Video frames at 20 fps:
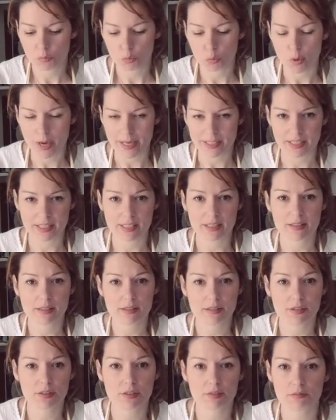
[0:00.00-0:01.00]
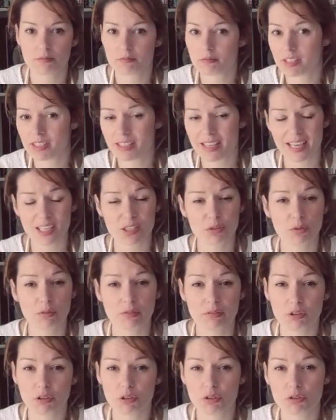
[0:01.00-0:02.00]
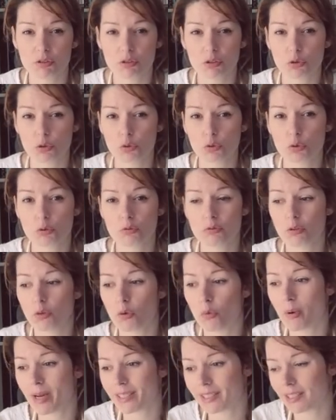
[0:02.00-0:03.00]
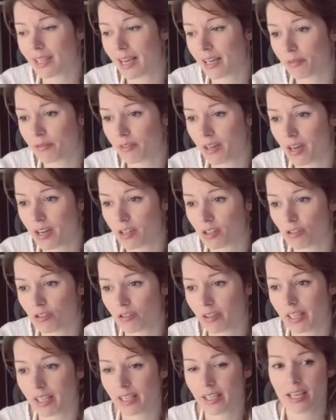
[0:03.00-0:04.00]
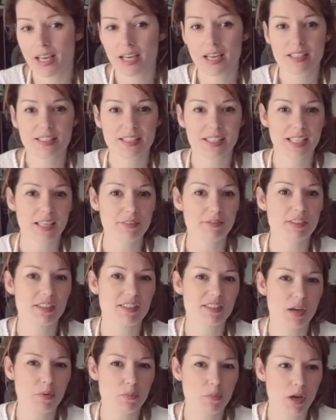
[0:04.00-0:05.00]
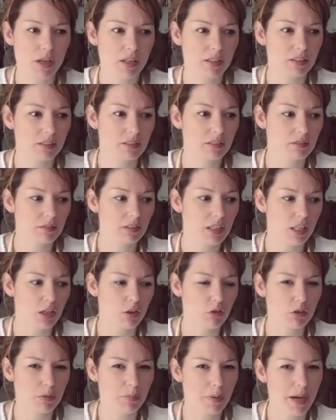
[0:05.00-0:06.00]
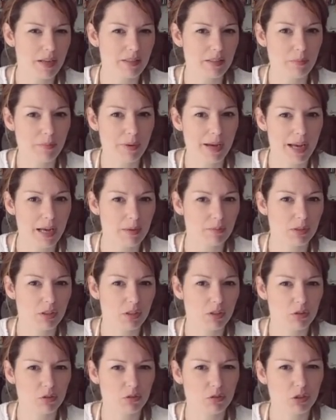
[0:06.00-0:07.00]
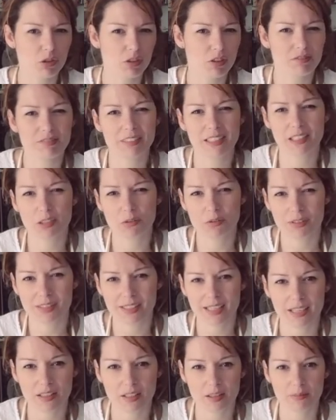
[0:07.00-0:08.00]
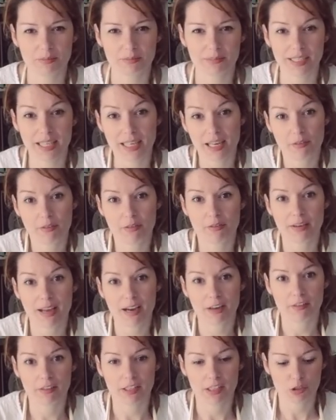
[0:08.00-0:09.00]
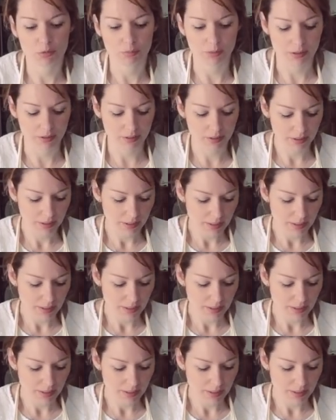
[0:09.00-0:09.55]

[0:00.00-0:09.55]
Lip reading: Weddings, to take to a funeral, for a wedding anniversary, to give to someone, an older person perhaps who you don't really know what to get them. They love a flower arrangement.